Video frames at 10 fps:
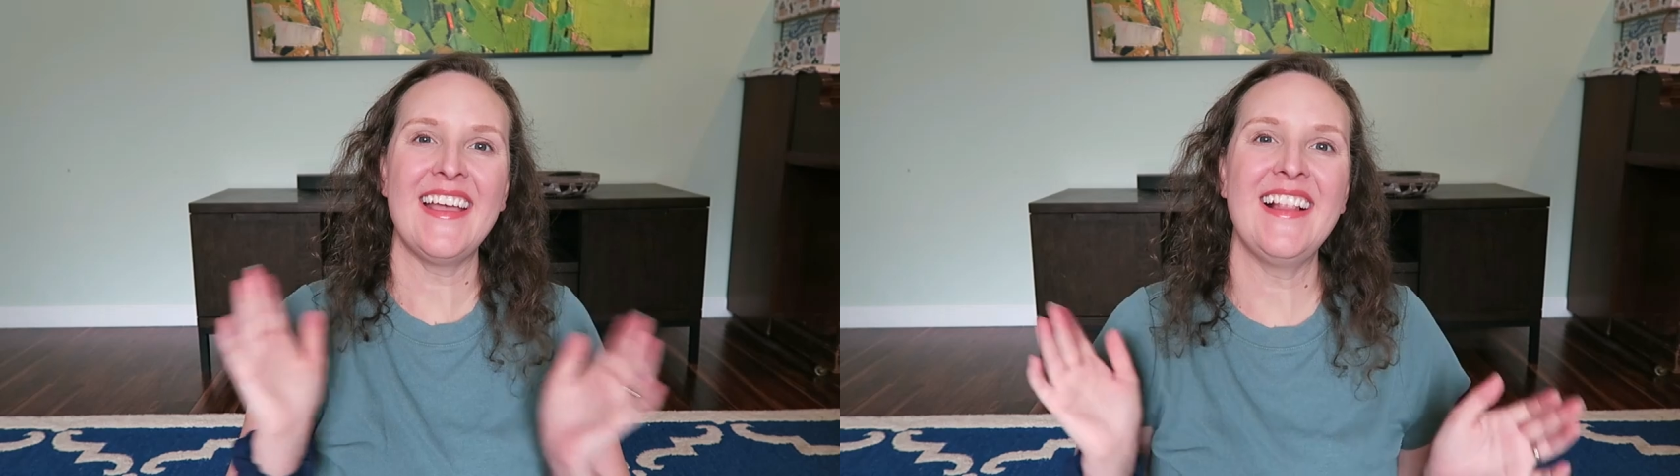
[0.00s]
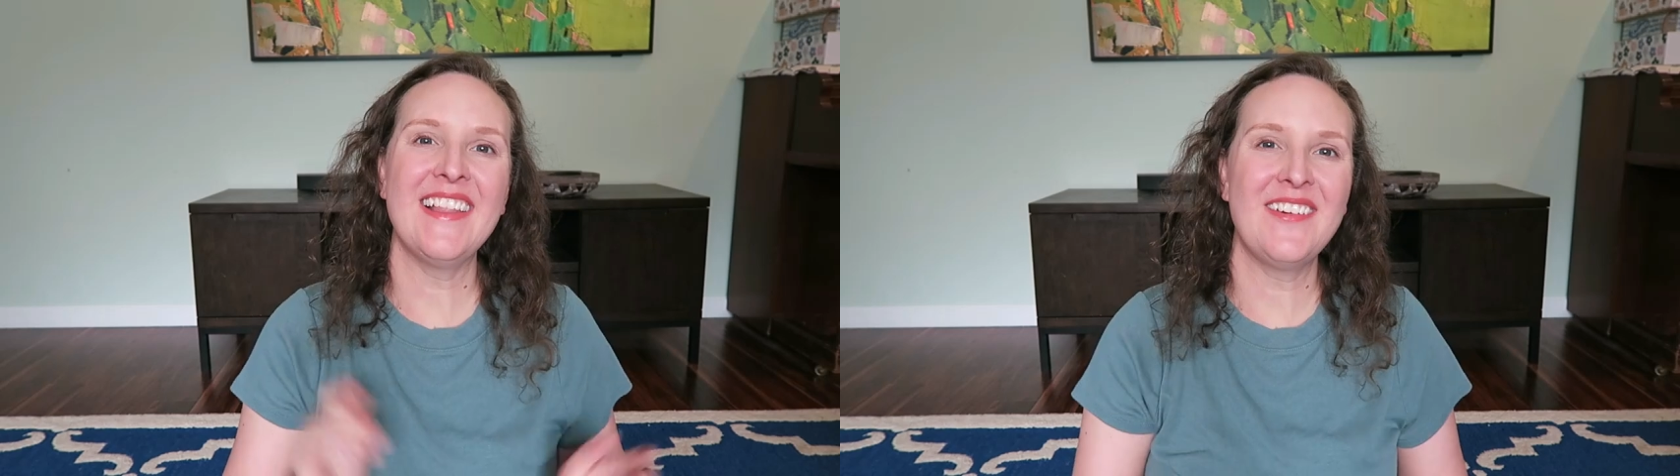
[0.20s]

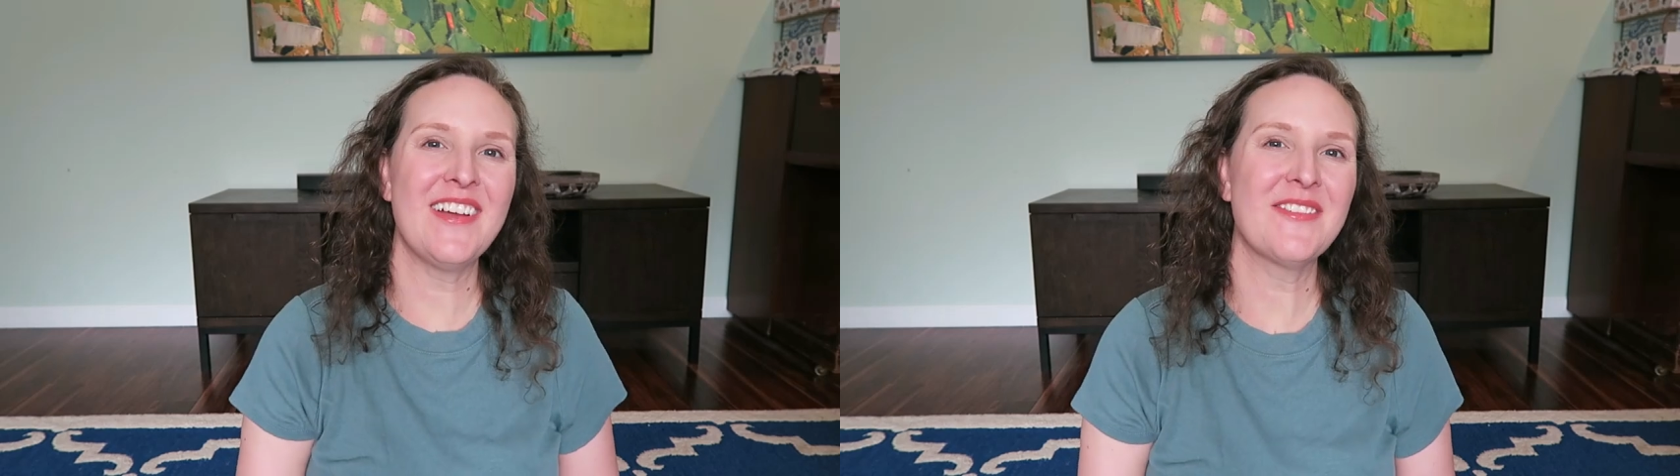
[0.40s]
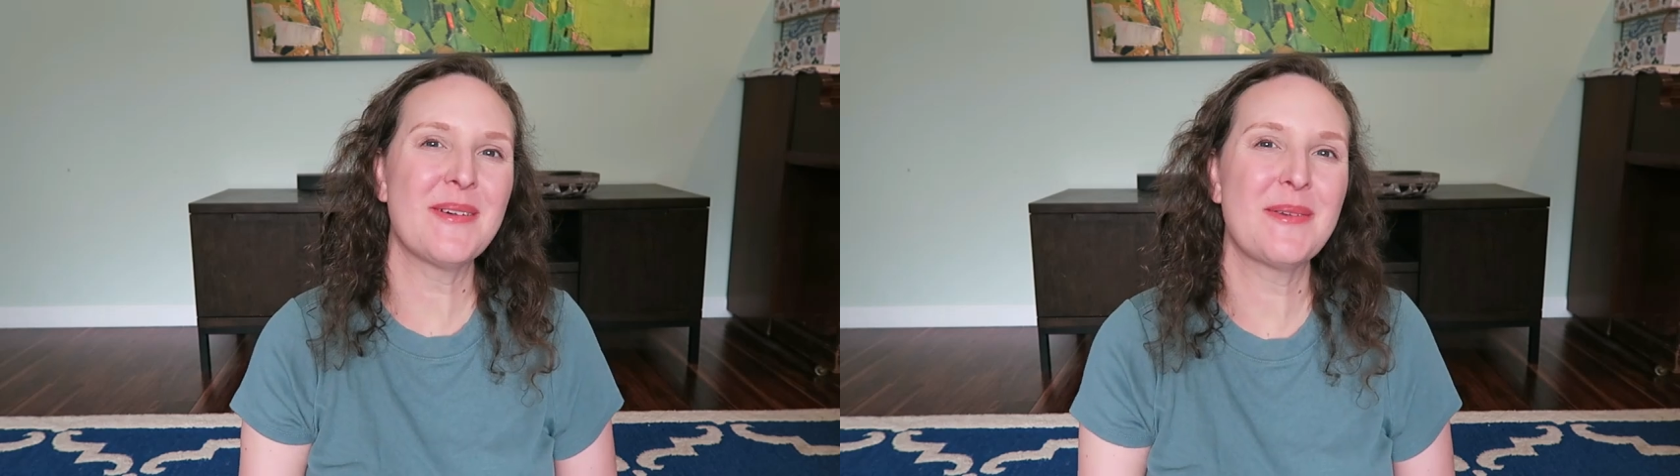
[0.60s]
Hello
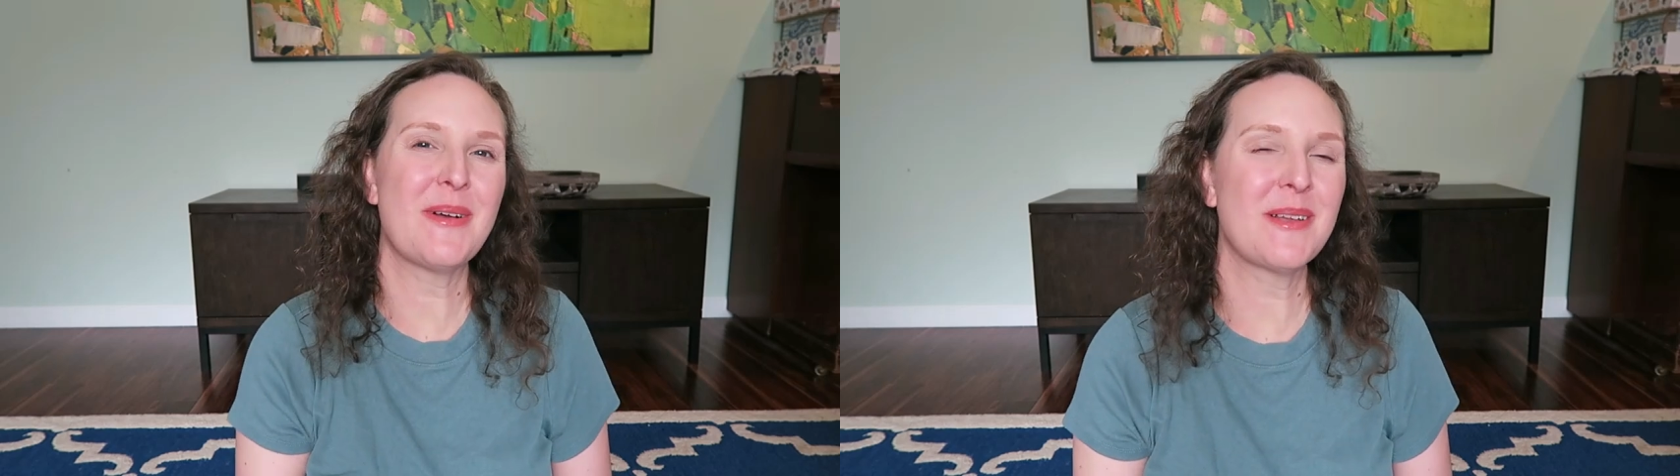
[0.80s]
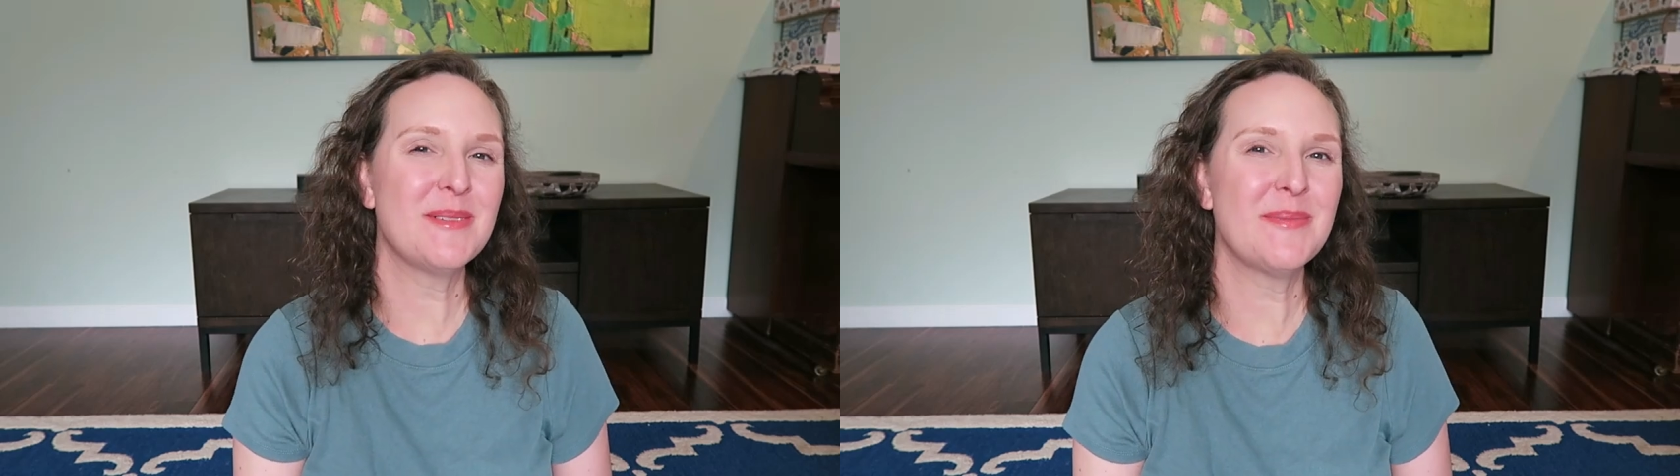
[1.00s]
everyone,
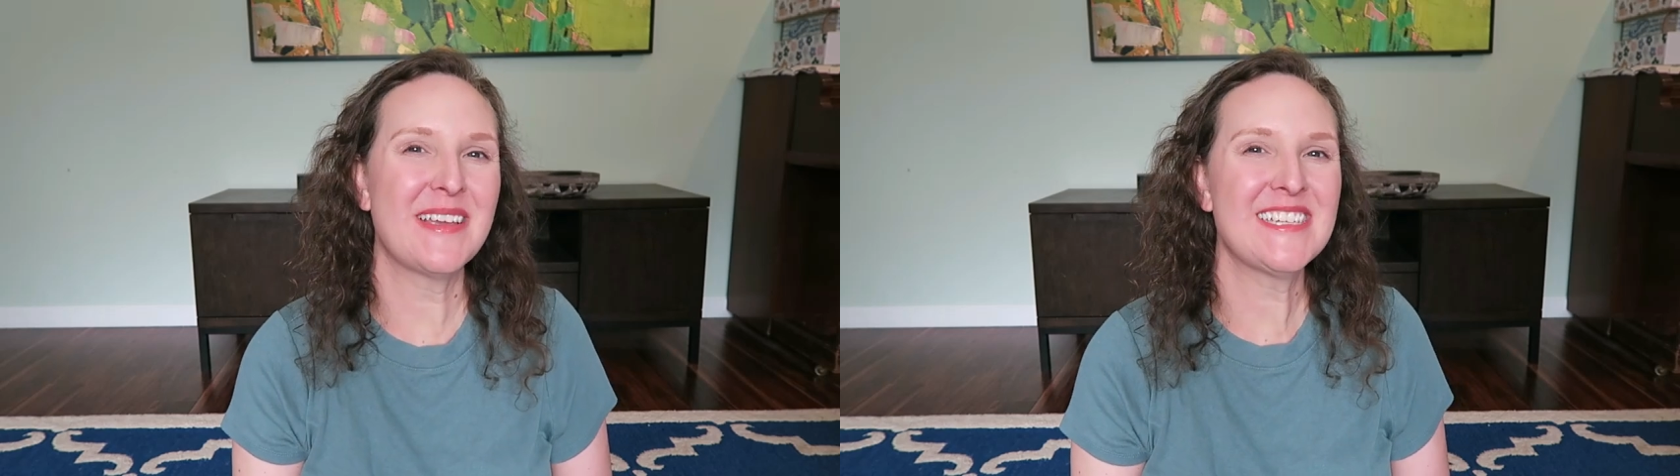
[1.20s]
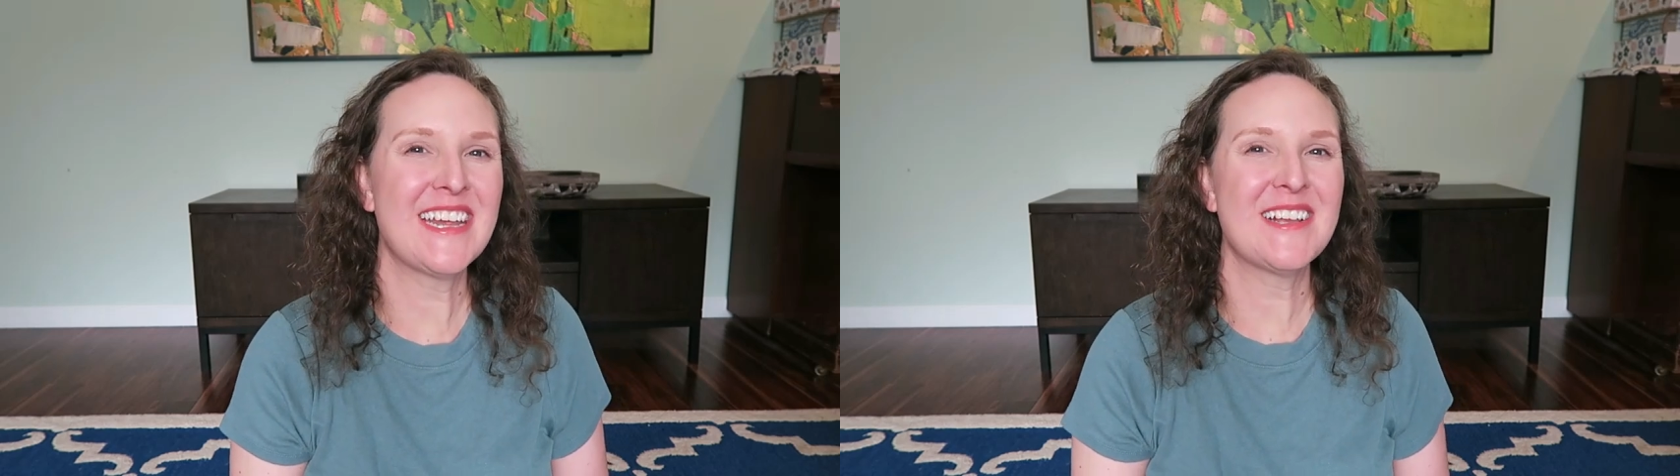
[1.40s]
welcome to
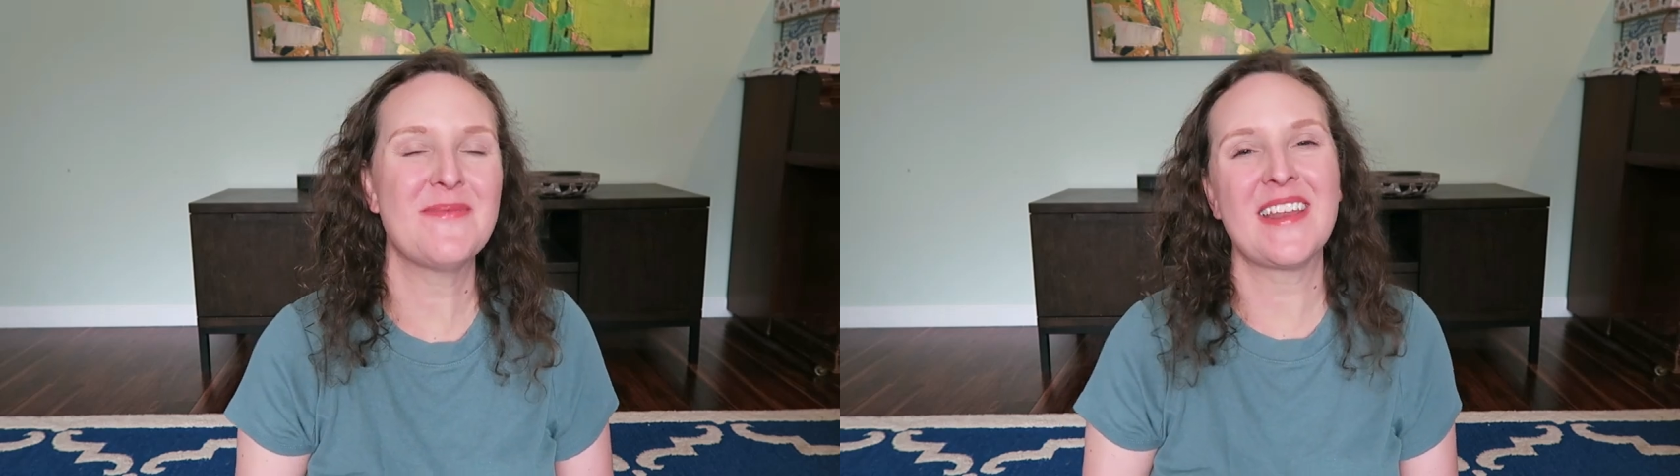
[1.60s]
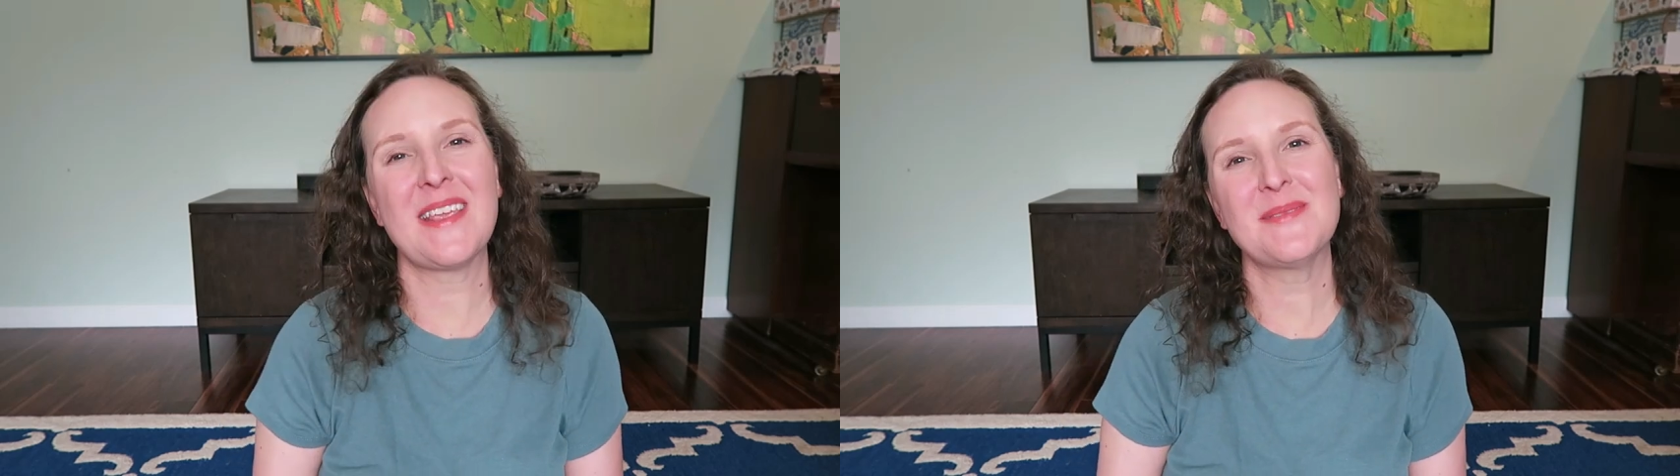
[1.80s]
my channel.
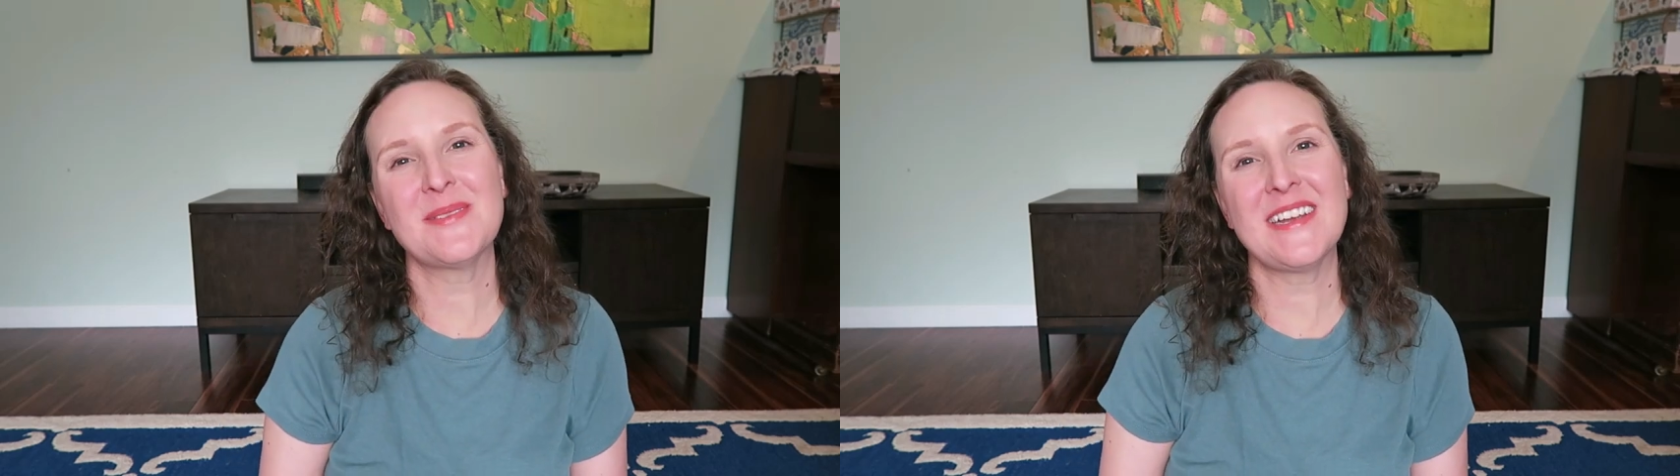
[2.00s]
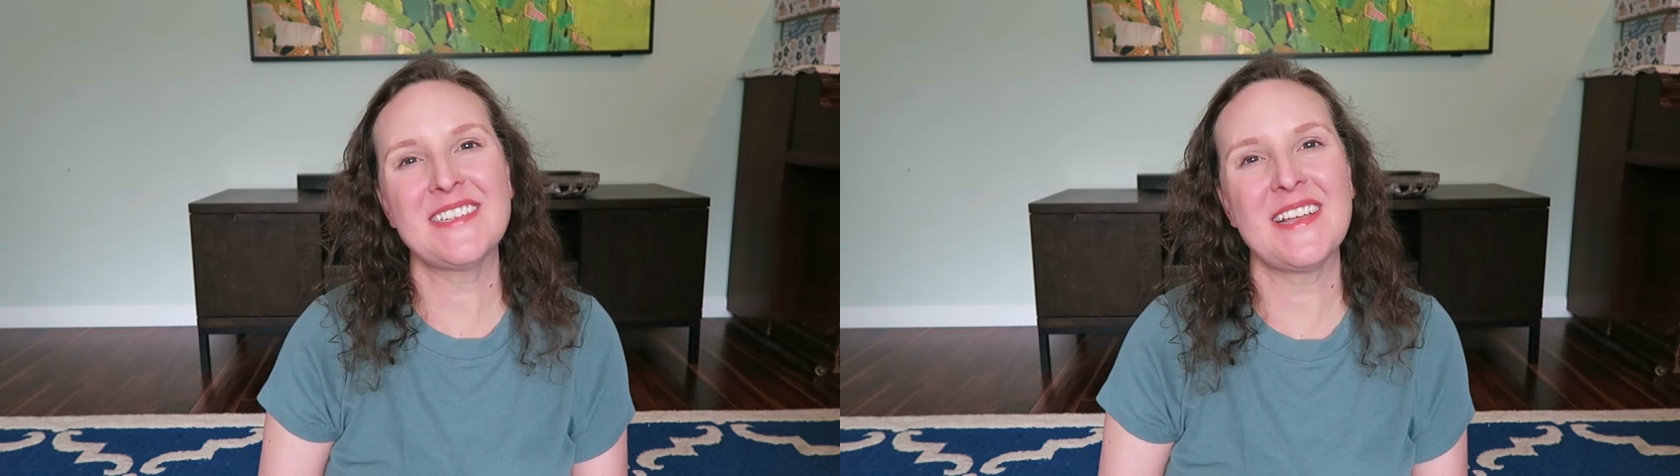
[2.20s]
My name
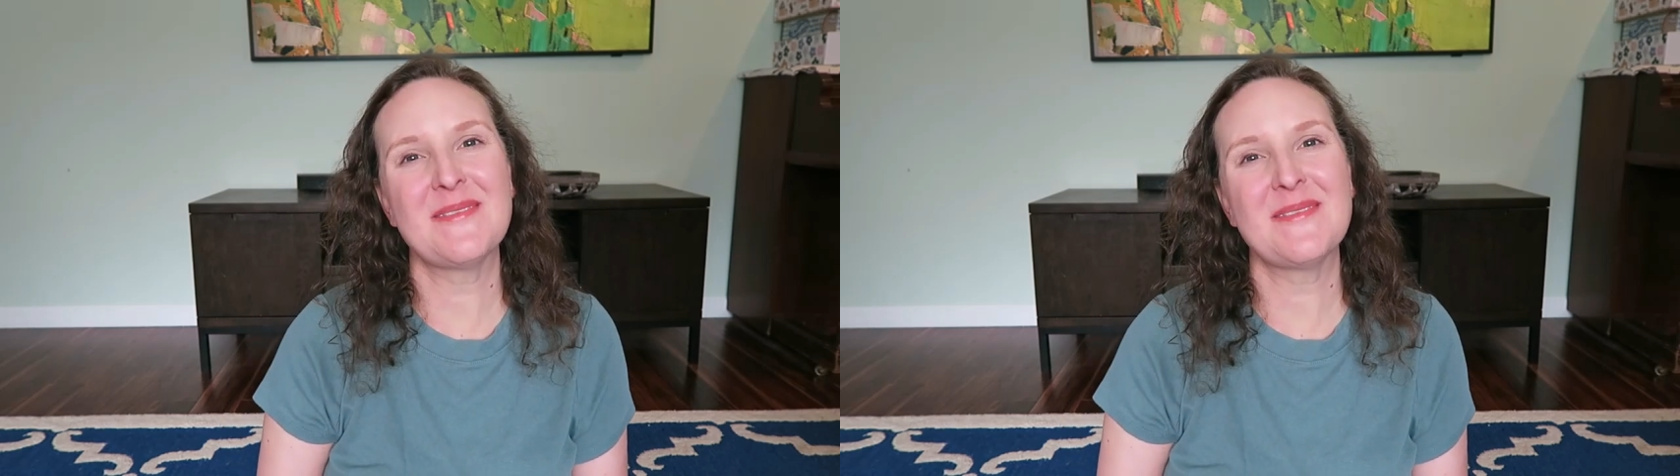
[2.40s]
is Rachel.